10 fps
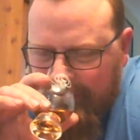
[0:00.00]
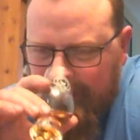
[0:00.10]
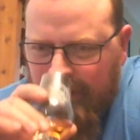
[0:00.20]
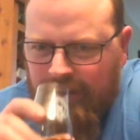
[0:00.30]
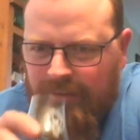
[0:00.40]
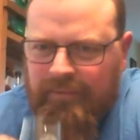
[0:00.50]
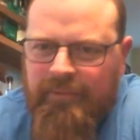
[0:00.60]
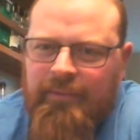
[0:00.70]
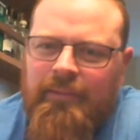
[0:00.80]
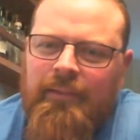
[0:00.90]

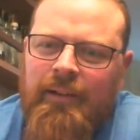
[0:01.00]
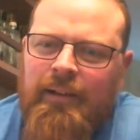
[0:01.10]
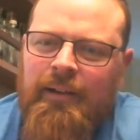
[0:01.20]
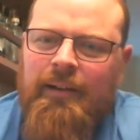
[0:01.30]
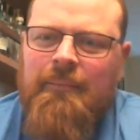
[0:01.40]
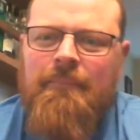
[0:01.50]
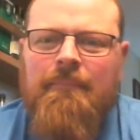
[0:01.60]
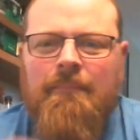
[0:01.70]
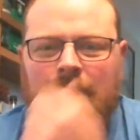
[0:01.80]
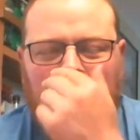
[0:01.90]
Yes.
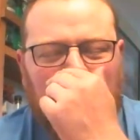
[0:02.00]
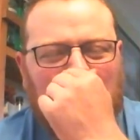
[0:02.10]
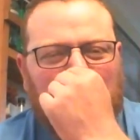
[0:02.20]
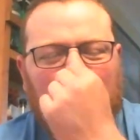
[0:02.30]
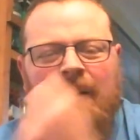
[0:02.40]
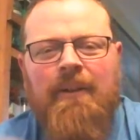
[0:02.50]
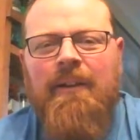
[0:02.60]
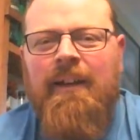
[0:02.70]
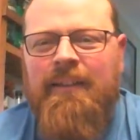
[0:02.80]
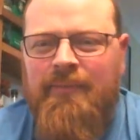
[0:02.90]

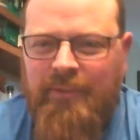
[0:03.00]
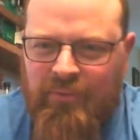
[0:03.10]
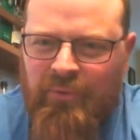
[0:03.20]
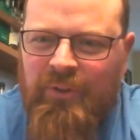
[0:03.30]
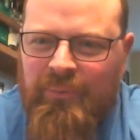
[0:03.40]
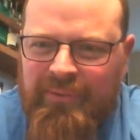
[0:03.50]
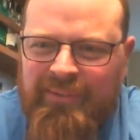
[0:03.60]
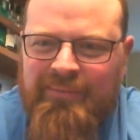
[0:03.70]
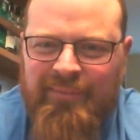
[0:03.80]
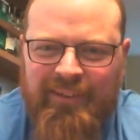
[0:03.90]
At the Victoria
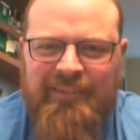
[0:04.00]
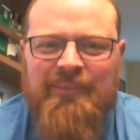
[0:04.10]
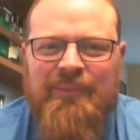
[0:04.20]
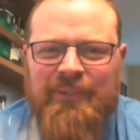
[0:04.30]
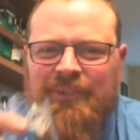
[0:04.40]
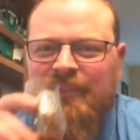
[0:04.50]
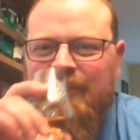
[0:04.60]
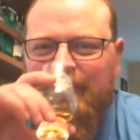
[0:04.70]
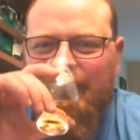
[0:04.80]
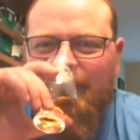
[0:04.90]
Whiskey Festival,
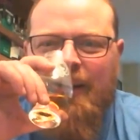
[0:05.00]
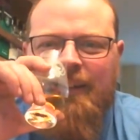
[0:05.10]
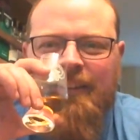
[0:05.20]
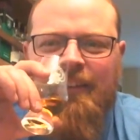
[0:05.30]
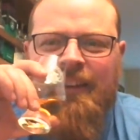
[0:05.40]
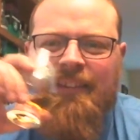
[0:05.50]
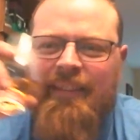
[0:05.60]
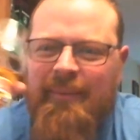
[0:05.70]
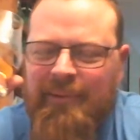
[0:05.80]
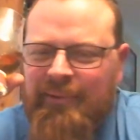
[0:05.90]
your friend, I
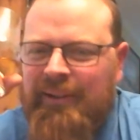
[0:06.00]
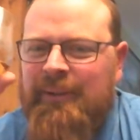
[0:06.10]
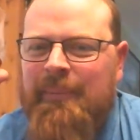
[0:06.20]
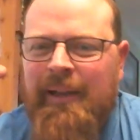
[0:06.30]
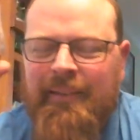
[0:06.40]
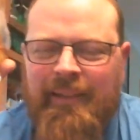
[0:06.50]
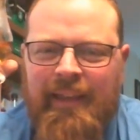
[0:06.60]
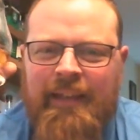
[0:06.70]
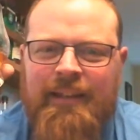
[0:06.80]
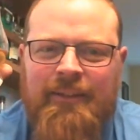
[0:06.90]
sat beside him at the
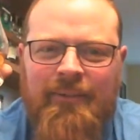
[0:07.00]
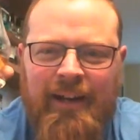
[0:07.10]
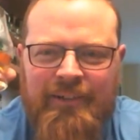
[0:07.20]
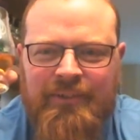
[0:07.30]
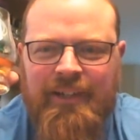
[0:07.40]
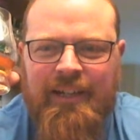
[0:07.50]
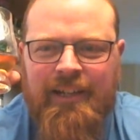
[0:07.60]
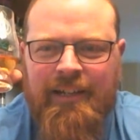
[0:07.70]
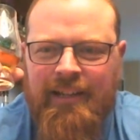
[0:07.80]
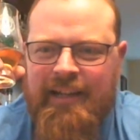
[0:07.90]
80
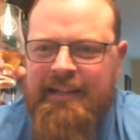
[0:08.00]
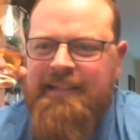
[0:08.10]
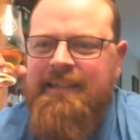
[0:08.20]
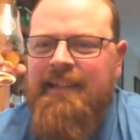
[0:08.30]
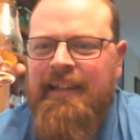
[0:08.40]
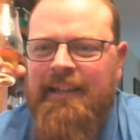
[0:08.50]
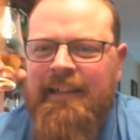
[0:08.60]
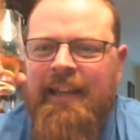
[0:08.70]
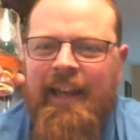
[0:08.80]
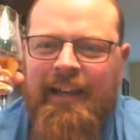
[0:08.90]
Laphroaig class, and
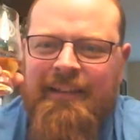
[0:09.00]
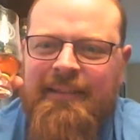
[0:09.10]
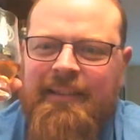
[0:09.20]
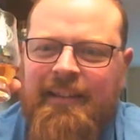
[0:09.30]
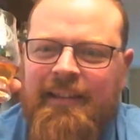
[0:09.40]
he had